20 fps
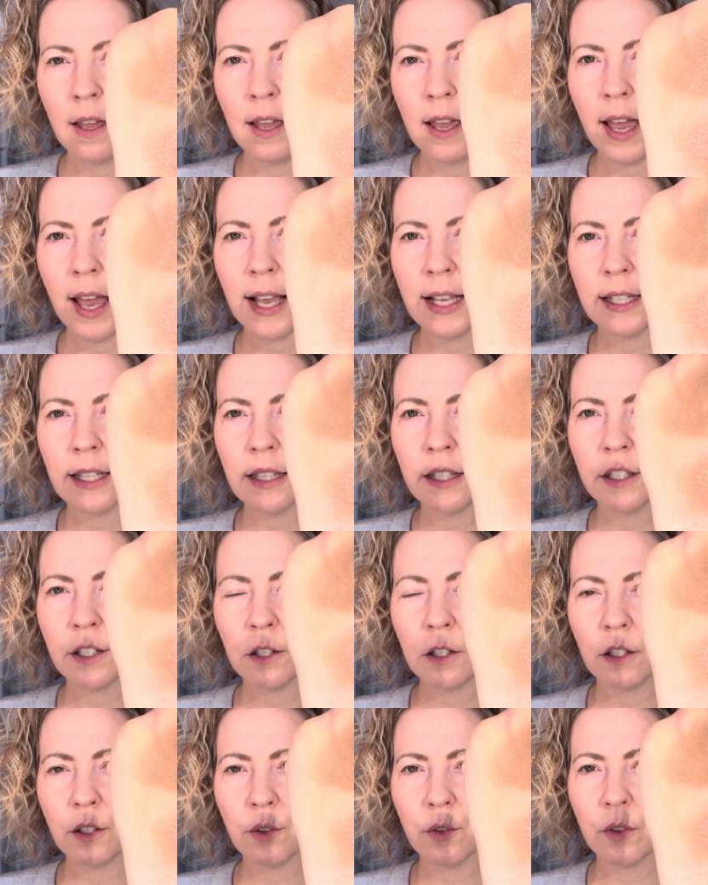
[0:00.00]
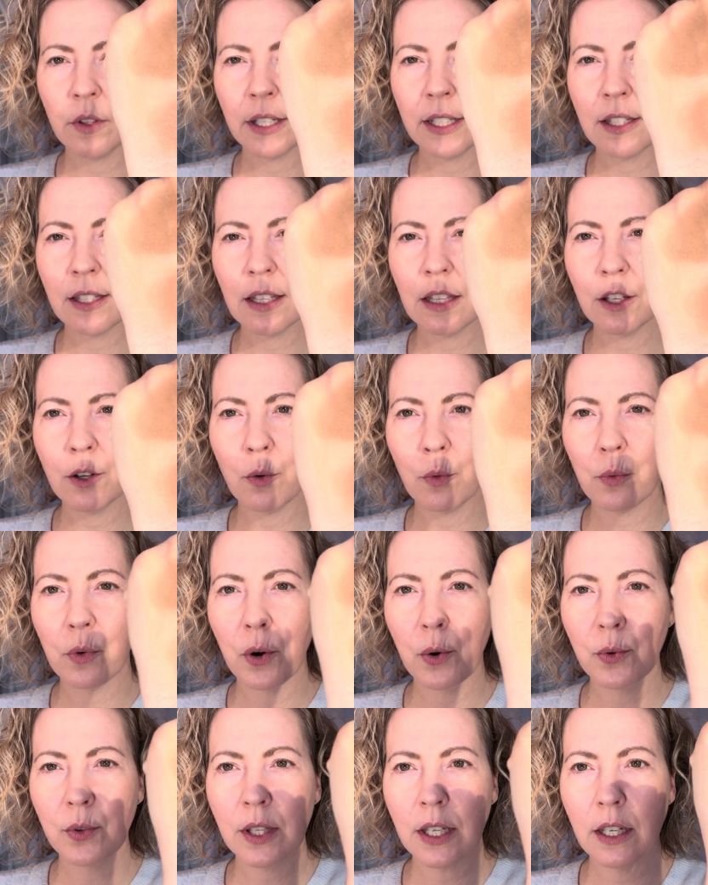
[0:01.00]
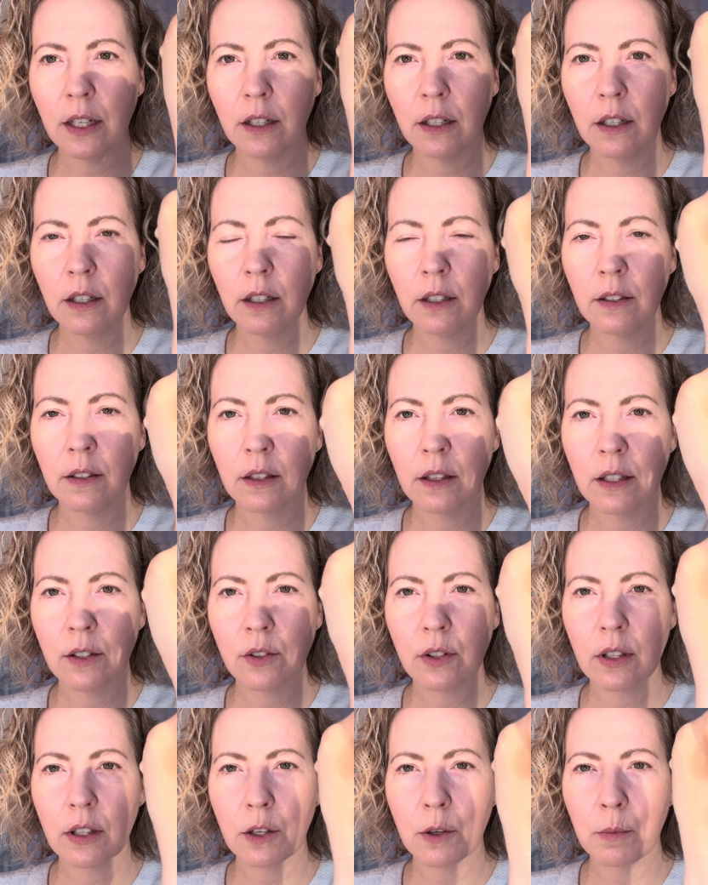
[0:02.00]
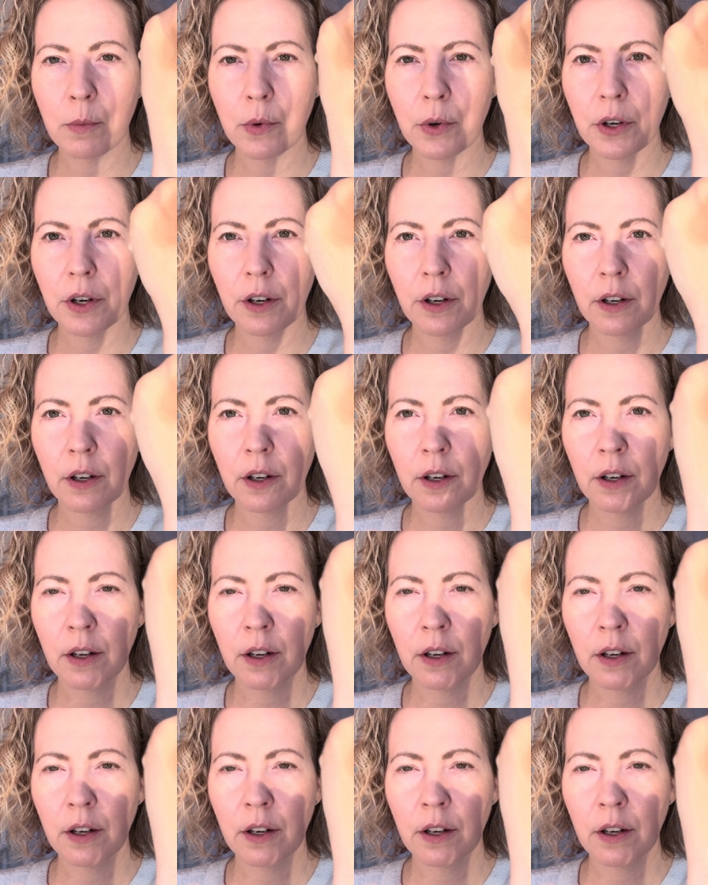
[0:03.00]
has a little, it's a little rosier. There's a little more,